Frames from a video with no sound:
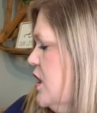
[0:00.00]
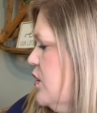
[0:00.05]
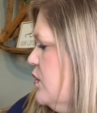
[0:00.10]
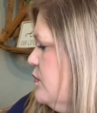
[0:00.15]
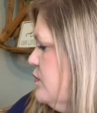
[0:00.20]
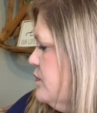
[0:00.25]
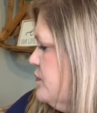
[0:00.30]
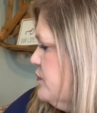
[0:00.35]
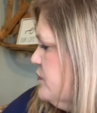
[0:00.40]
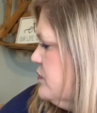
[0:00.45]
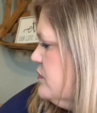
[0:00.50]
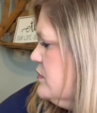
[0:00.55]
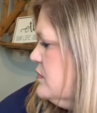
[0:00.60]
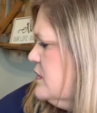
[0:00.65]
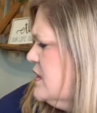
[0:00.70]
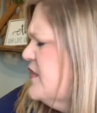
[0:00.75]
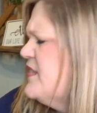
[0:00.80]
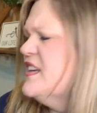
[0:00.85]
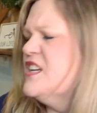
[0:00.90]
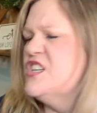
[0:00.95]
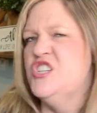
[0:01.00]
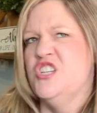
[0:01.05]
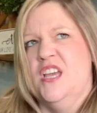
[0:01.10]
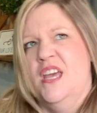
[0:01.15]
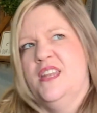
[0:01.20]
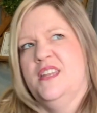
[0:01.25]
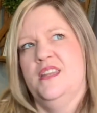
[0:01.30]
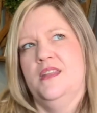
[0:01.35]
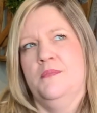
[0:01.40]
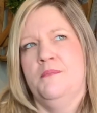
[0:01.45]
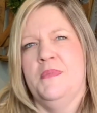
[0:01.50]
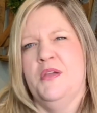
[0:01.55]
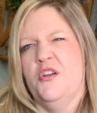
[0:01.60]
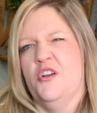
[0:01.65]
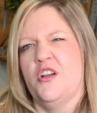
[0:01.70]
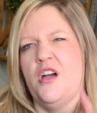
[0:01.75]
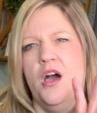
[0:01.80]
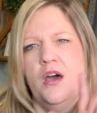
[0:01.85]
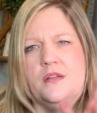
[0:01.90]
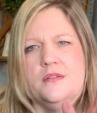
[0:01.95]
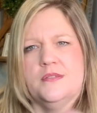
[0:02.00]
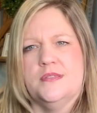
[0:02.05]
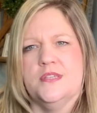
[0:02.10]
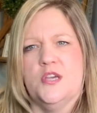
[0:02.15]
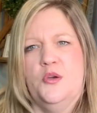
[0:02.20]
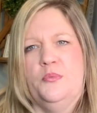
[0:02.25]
So I think she did a Americana